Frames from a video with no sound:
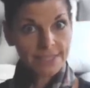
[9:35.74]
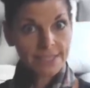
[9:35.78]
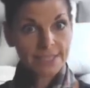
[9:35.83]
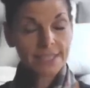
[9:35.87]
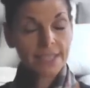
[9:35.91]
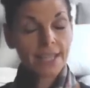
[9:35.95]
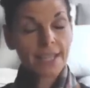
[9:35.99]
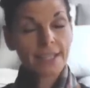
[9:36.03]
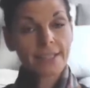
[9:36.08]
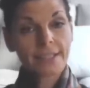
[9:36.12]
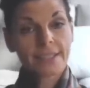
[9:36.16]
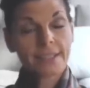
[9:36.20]

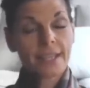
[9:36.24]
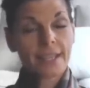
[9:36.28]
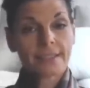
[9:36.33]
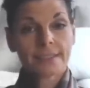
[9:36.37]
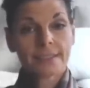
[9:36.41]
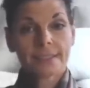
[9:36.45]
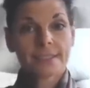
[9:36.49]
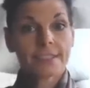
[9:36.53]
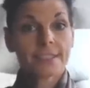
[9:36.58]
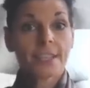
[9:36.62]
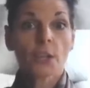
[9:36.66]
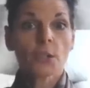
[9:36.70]

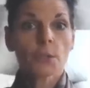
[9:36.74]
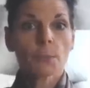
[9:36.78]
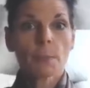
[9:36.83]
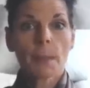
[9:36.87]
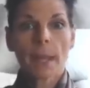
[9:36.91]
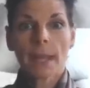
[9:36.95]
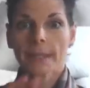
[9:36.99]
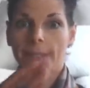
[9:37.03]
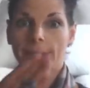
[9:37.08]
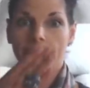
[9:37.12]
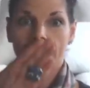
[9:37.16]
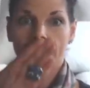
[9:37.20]
get sucked
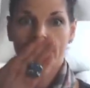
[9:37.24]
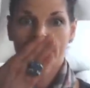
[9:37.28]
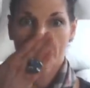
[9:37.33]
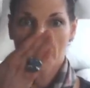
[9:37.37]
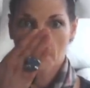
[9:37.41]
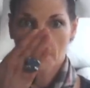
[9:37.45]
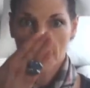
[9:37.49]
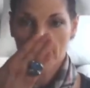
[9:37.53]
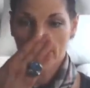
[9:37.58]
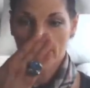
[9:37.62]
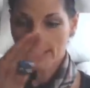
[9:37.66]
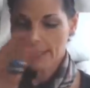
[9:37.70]
back into
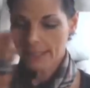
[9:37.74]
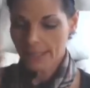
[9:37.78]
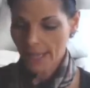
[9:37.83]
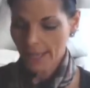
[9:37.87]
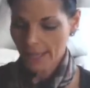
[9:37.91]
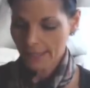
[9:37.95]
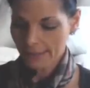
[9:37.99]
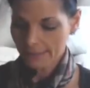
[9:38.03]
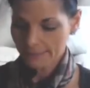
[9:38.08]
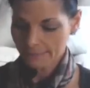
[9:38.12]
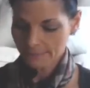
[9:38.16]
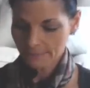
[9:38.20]
something
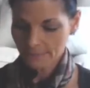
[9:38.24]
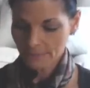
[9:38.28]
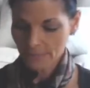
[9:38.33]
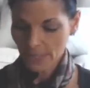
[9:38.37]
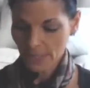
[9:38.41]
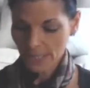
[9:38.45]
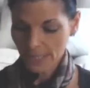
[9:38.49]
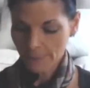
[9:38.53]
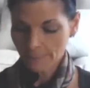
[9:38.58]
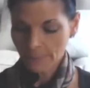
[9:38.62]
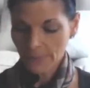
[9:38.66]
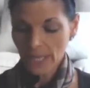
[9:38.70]
again,
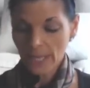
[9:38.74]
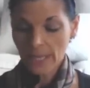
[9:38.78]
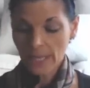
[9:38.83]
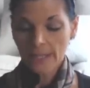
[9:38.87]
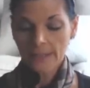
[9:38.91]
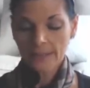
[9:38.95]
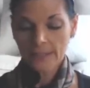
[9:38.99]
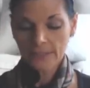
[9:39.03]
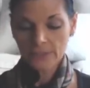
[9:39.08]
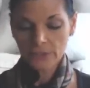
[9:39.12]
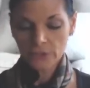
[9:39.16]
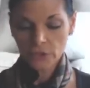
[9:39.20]
right?
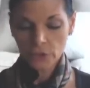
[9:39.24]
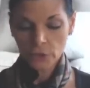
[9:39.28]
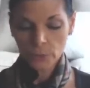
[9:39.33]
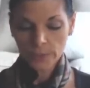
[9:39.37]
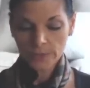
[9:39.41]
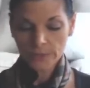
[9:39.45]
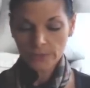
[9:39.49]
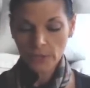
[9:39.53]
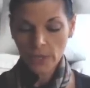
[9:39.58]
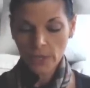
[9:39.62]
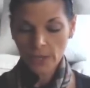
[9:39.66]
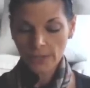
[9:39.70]
This, too,
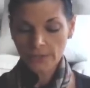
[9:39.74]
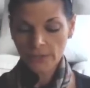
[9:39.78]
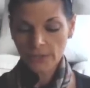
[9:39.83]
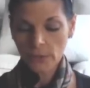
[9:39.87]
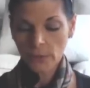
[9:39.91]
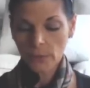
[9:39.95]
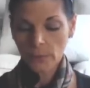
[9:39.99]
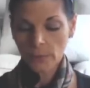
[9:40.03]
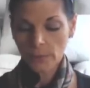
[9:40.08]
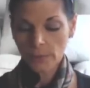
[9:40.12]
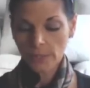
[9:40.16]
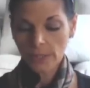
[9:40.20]
is
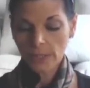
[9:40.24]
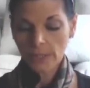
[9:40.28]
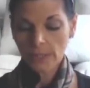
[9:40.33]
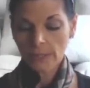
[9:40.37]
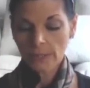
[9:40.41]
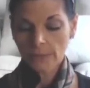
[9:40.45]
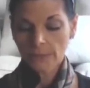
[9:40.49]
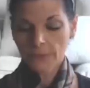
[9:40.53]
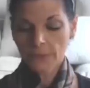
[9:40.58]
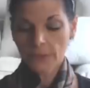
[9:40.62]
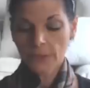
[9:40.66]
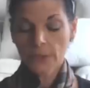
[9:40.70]
also
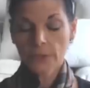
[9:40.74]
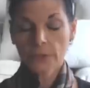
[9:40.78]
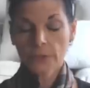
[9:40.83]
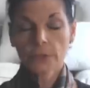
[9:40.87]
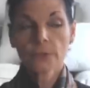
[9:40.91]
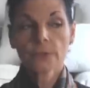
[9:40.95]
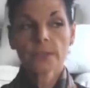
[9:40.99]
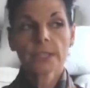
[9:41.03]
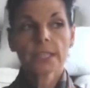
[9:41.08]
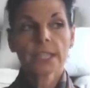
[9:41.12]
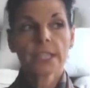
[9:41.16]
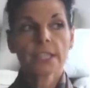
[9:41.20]
if there's a
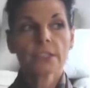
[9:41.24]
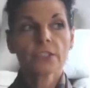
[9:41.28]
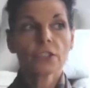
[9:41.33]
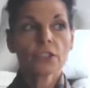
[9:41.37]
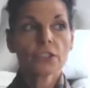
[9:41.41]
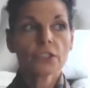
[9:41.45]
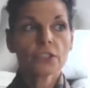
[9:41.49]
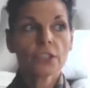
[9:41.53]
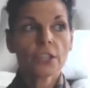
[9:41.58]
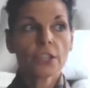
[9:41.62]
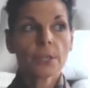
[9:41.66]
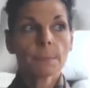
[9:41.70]

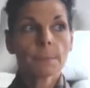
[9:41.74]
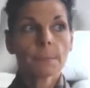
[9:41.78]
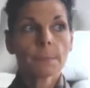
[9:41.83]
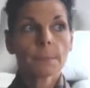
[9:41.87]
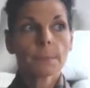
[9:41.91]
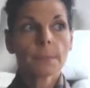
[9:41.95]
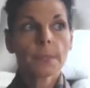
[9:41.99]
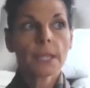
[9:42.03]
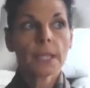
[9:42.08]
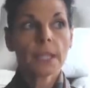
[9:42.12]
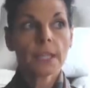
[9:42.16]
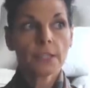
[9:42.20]
relationship
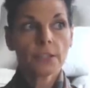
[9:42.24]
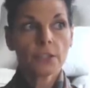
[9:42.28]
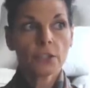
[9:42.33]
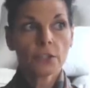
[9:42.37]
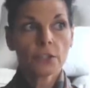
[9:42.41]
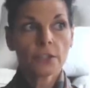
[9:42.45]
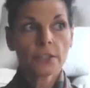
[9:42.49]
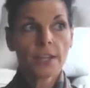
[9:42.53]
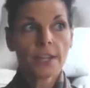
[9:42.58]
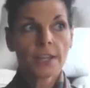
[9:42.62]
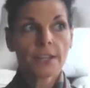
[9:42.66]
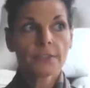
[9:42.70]
in
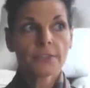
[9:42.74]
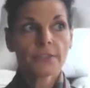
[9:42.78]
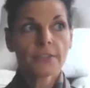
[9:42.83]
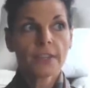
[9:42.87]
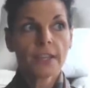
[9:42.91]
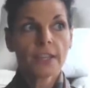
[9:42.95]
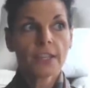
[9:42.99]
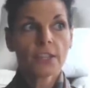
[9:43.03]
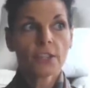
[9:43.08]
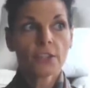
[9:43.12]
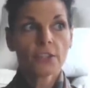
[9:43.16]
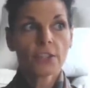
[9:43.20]
your life
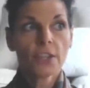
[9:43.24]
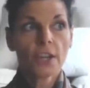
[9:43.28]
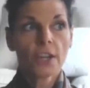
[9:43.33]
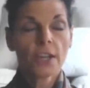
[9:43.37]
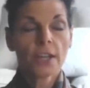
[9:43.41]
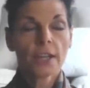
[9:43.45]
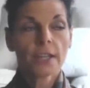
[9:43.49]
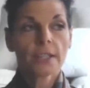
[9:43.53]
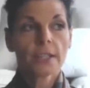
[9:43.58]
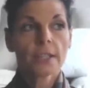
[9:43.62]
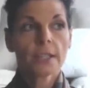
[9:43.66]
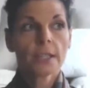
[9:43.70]
that you're
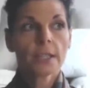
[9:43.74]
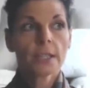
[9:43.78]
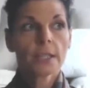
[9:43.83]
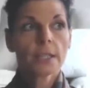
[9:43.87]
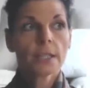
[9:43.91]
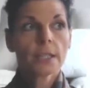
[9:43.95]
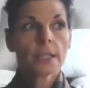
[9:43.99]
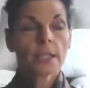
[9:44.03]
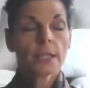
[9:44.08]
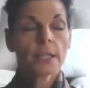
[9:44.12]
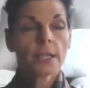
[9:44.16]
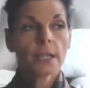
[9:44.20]
not,
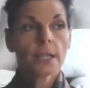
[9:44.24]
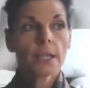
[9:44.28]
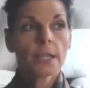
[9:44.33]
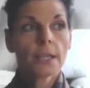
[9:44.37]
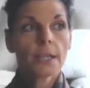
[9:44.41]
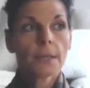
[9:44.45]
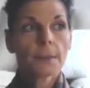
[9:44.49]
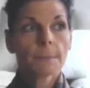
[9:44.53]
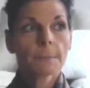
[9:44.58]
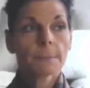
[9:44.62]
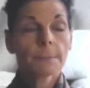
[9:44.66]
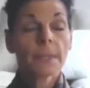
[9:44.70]

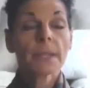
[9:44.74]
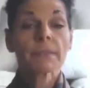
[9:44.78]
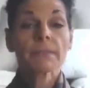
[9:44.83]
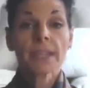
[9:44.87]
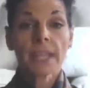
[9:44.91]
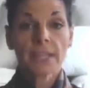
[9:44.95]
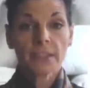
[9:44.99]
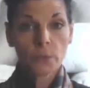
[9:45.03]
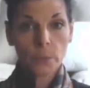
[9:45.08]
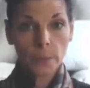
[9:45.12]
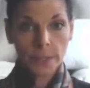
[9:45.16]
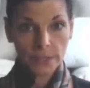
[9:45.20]
if
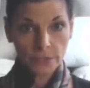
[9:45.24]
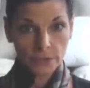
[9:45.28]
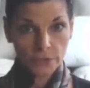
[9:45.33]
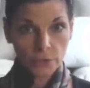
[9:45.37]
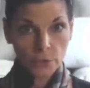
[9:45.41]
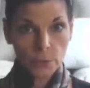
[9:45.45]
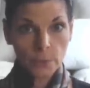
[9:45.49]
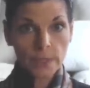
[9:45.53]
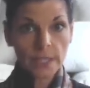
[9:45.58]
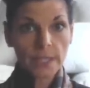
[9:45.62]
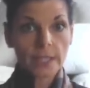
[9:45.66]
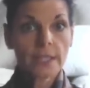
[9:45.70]
that's why you're
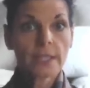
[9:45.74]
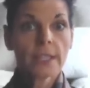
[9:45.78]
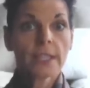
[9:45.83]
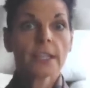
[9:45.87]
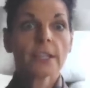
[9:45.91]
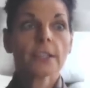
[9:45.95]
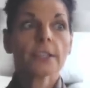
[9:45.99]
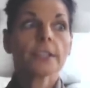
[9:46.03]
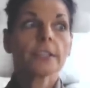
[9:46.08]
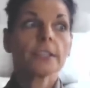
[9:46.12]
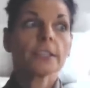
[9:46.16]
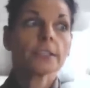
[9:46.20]
tuning in
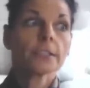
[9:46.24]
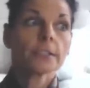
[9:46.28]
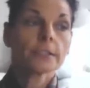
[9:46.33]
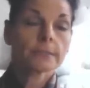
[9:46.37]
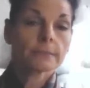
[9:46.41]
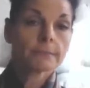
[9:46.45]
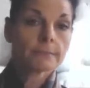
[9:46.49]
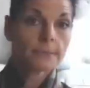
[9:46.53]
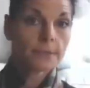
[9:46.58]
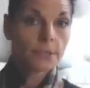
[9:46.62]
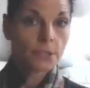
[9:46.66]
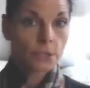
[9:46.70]
here and you're
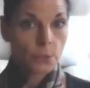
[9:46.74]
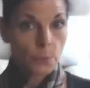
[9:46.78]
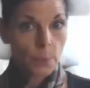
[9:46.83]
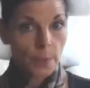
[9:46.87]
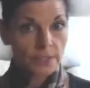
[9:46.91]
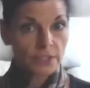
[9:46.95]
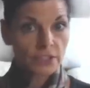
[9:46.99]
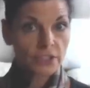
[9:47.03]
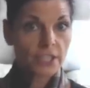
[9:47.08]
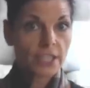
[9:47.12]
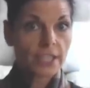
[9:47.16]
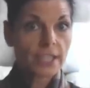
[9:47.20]

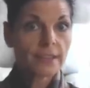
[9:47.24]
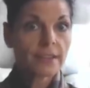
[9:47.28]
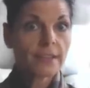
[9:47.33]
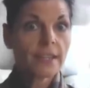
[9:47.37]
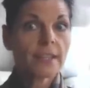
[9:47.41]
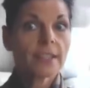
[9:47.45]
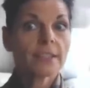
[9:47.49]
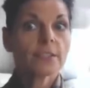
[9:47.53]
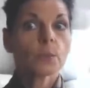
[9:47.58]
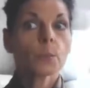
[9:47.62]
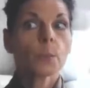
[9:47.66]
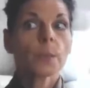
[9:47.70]
questioning
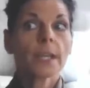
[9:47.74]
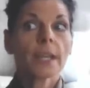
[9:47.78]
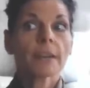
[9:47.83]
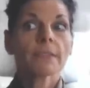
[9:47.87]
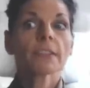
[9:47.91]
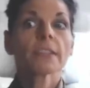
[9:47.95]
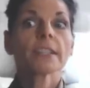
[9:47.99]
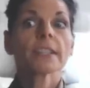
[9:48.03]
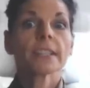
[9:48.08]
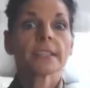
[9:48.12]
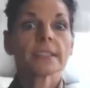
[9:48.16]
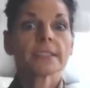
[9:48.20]
things,
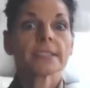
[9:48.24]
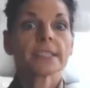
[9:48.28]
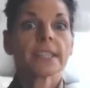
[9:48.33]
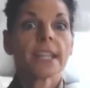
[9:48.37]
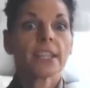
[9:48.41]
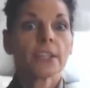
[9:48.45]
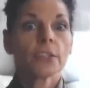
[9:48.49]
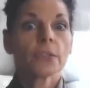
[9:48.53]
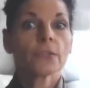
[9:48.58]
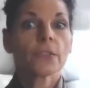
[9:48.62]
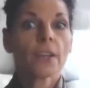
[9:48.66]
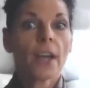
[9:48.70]
whatever it is
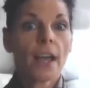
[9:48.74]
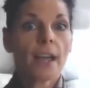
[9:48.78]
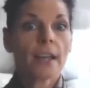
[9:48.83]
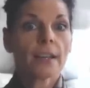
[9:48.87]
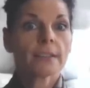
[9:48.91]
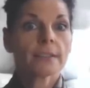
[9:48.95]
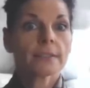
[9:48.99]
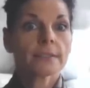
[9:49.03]
that you've got